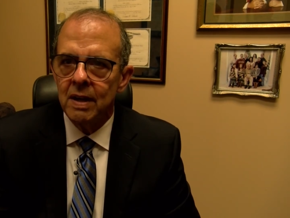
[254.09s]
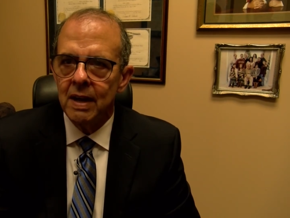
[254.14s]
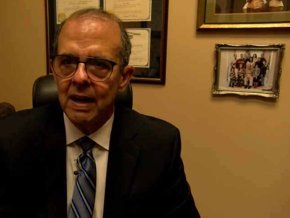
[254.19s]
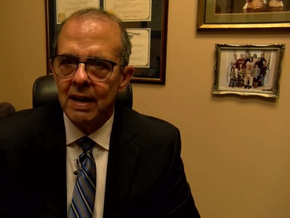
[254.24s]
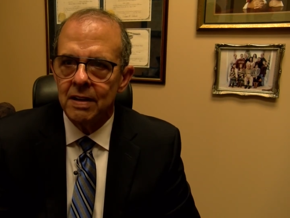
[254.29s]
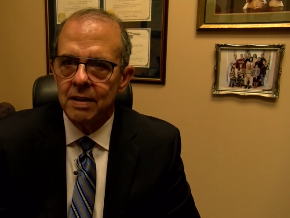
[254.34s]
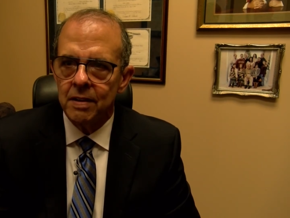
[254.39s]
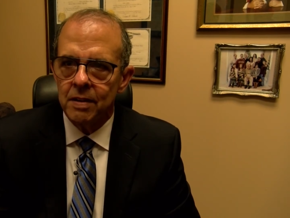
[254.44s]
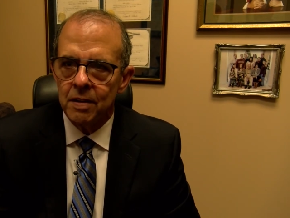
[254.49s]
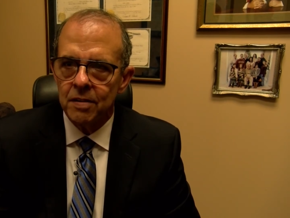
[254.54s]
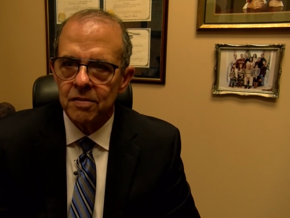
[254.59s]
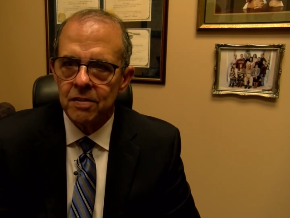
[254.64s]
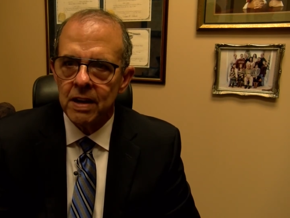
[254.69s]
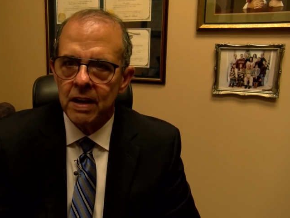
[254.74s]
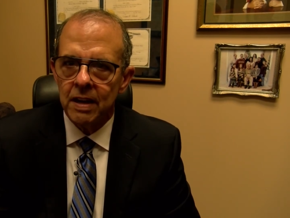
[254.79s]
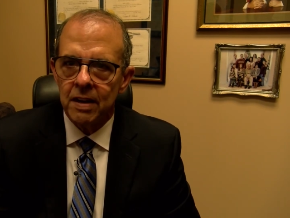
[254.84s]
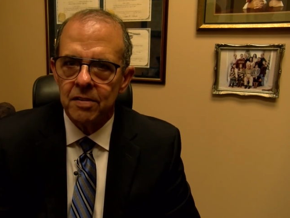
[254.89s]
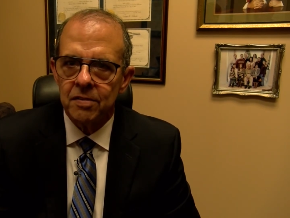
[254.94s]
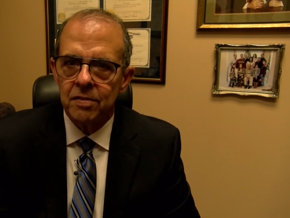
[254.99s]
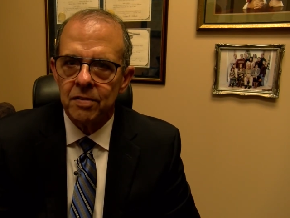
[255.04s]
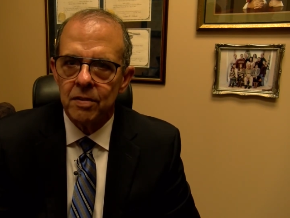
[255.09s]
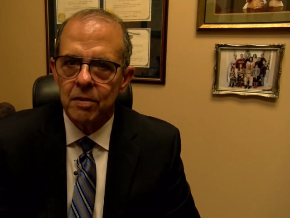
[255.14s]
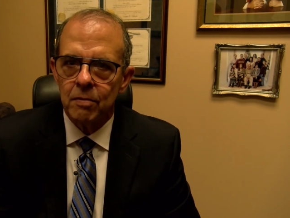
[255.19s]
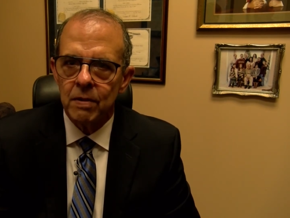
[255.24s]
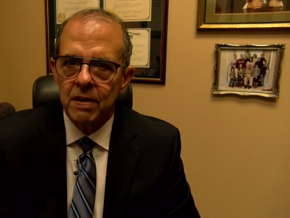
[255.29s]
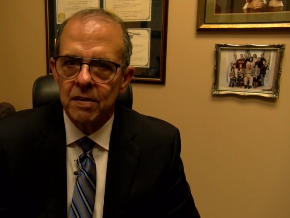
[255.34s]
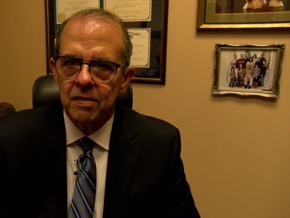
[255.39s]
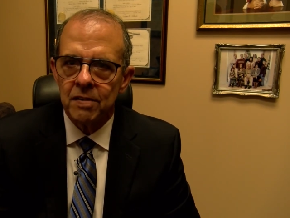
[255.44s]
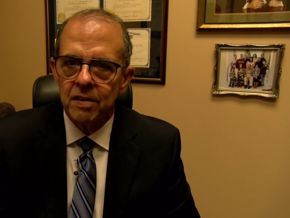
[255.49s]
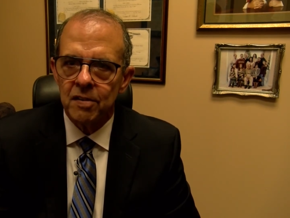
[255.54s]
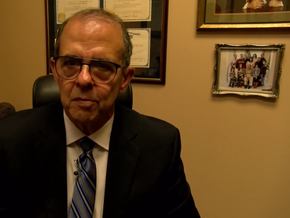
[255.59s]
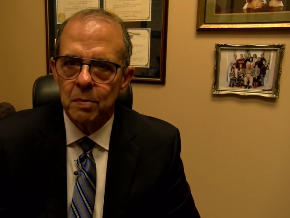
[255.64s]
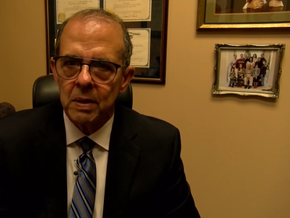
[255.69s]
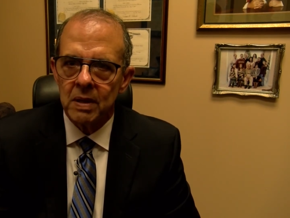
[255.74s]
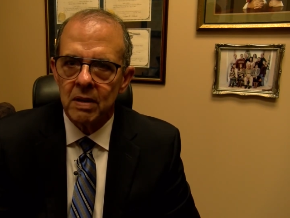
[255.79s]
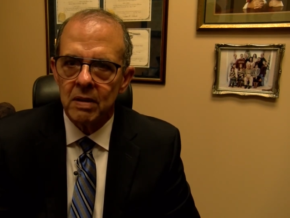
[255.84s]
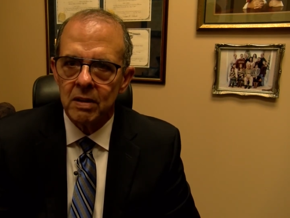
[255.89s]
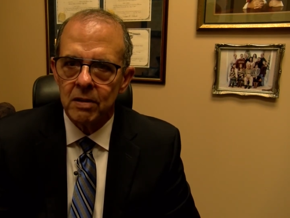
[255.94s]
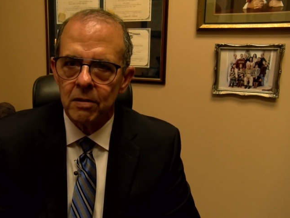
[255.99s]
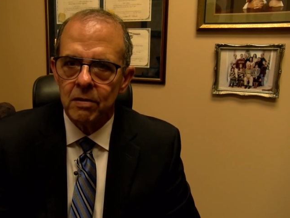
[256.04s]
and in this case, the reason has
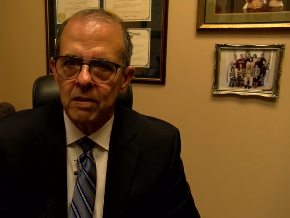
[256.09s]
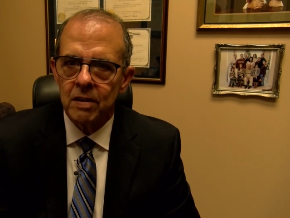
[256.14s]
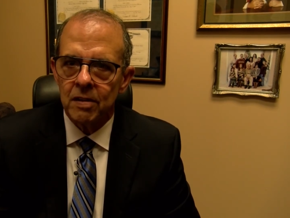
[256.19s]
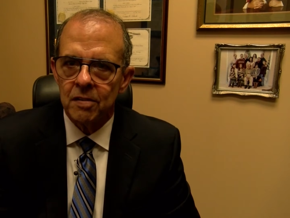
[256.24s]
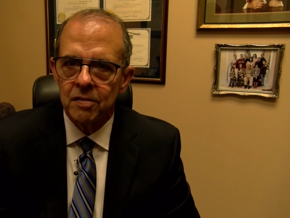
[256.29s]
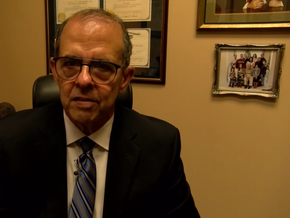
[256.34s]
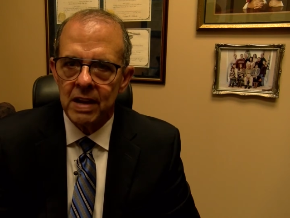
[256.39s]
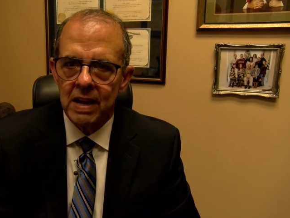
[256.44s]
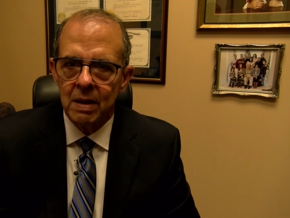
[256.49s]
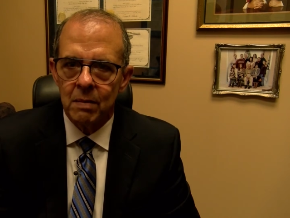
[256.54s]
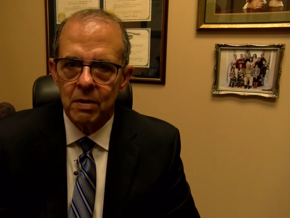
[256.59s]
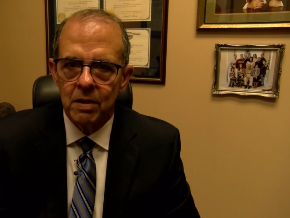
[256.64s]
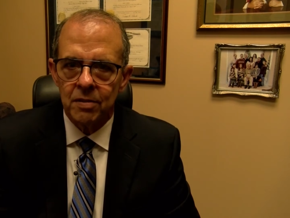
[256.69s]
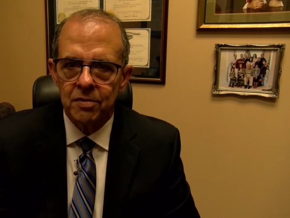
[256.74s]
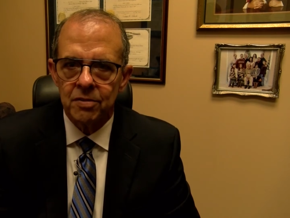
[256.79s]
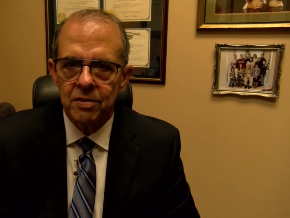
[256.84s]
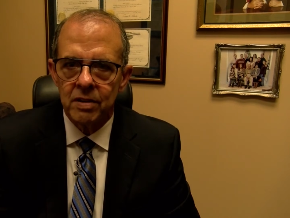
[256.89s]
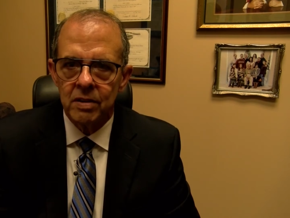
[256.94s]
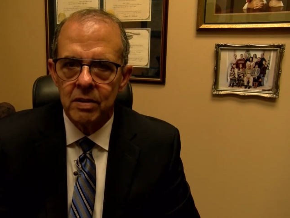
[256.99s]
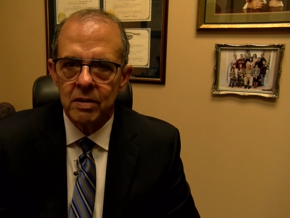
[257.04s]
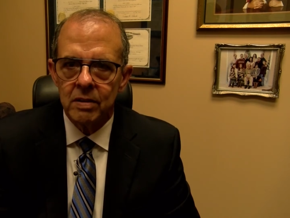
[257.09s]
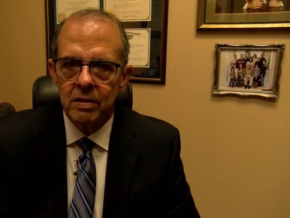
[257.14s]
been clearly established.